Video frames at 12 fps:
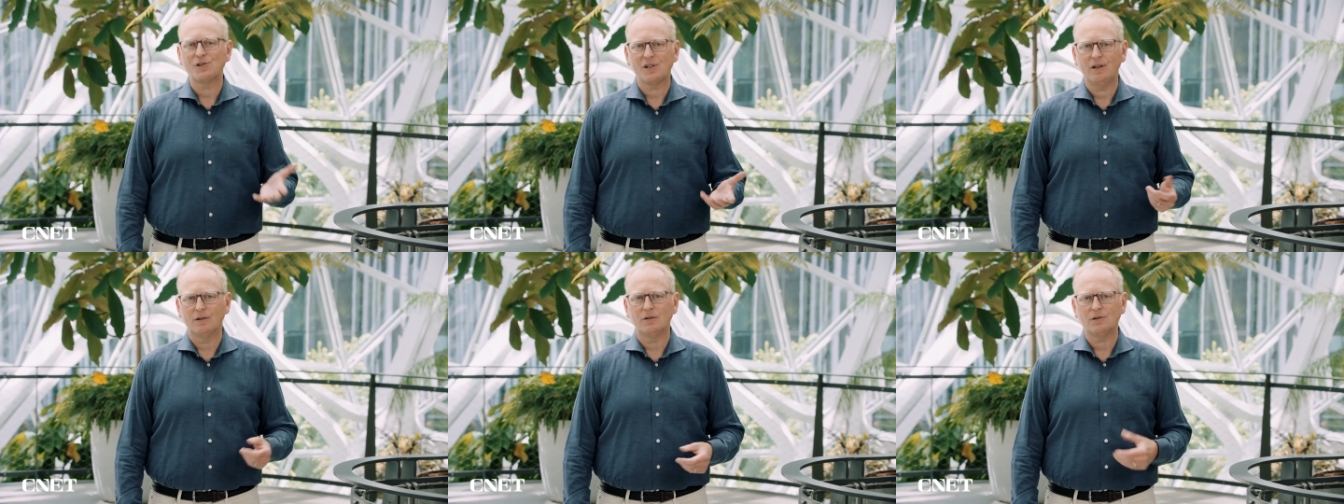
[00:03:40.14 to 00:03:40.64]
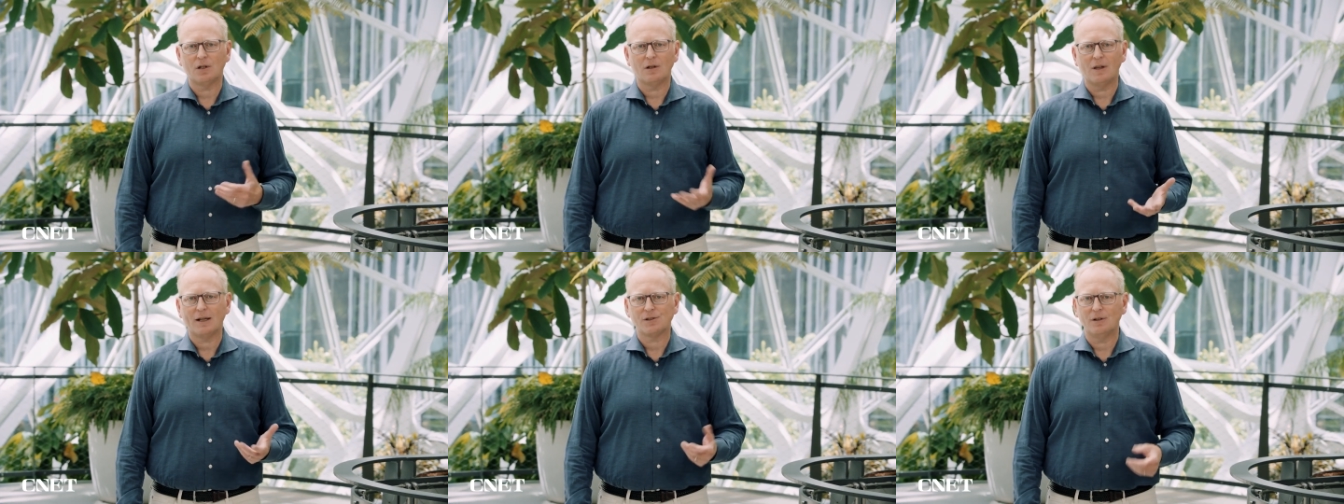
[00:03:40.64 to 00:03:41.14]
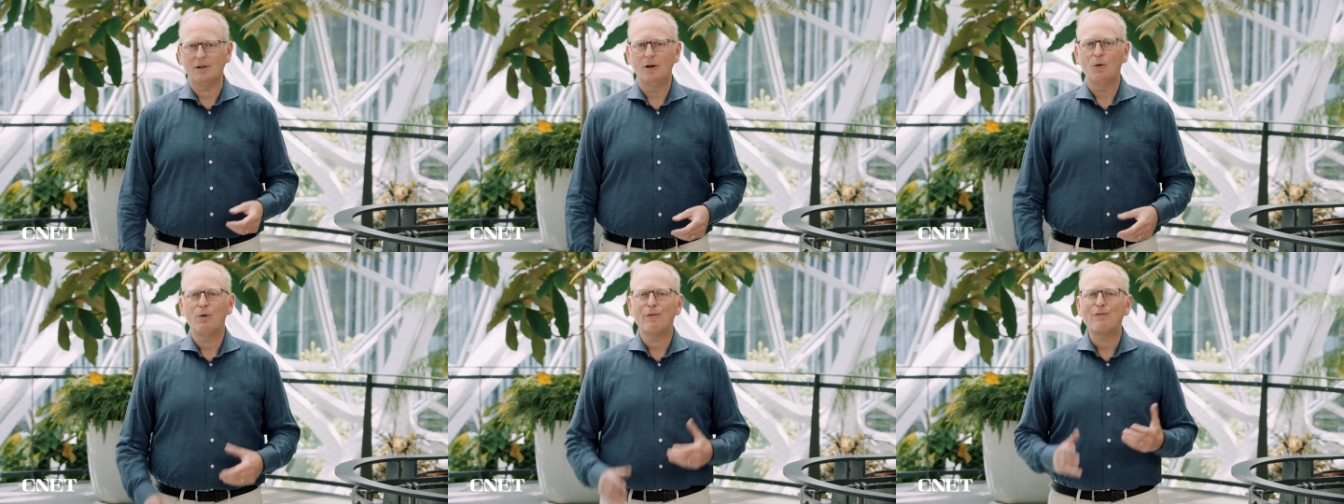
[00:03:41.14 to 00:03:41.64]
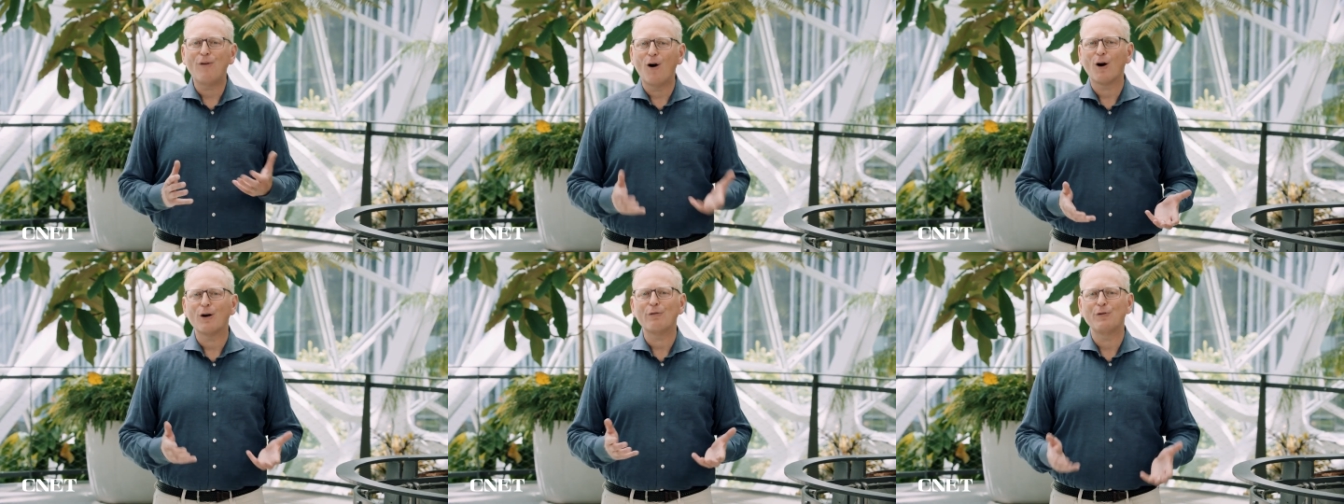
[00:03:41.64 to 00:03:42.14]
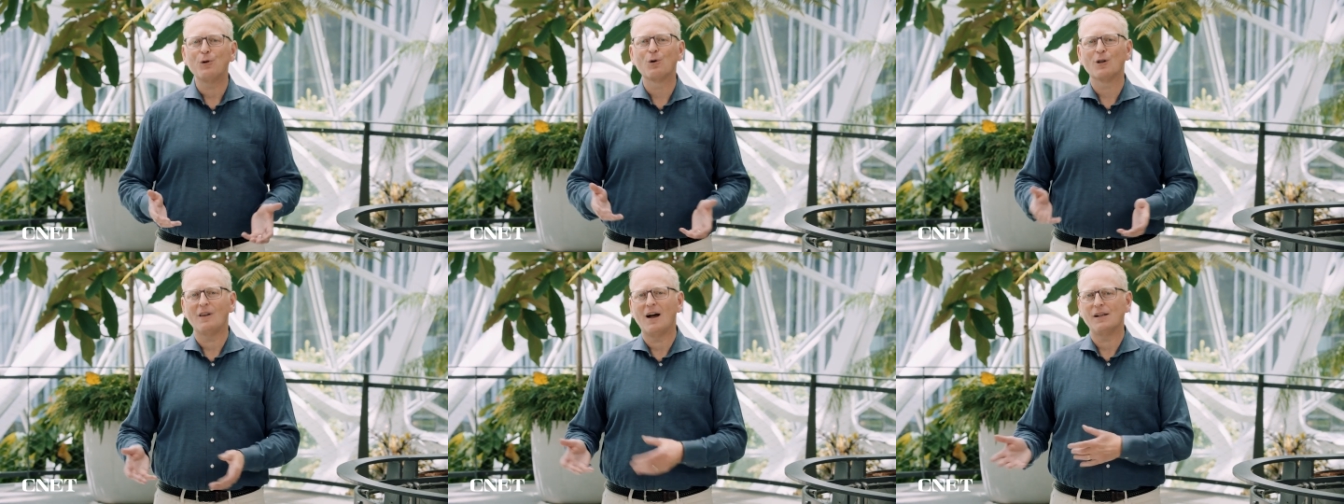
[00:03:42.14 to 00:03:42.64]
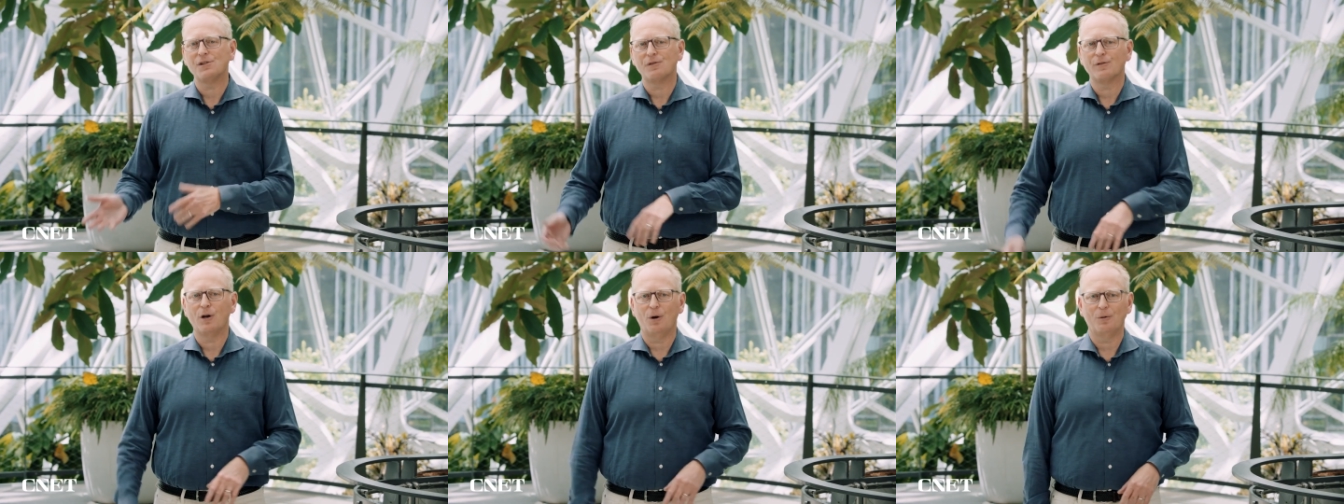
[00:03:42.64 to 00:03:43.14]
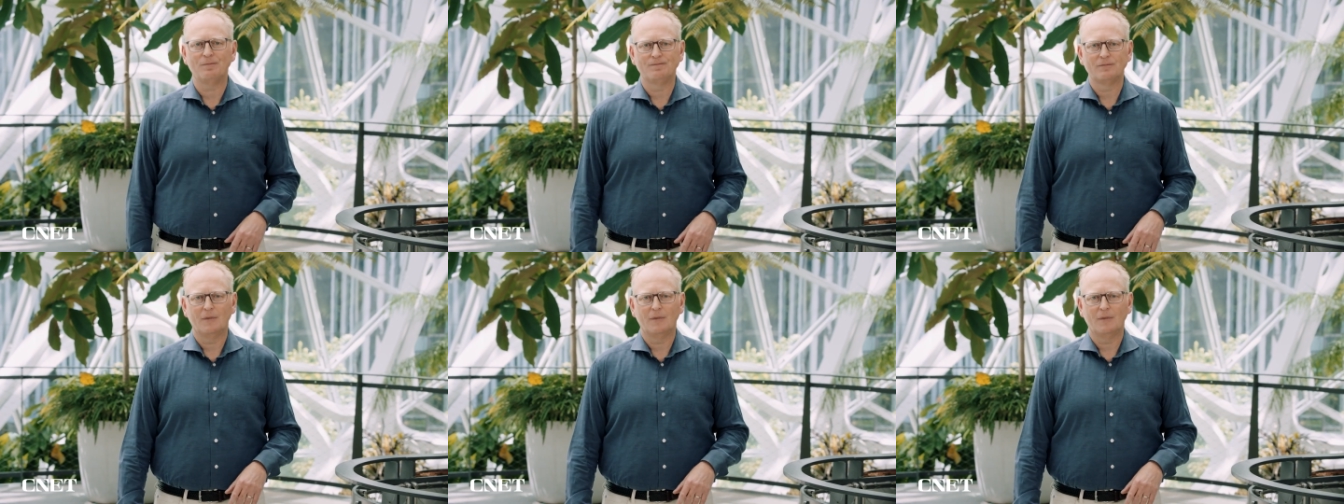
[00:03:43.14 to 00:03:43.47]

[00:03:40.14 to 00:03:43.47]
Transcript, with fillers: skills on Alexa with far fewer lines of code.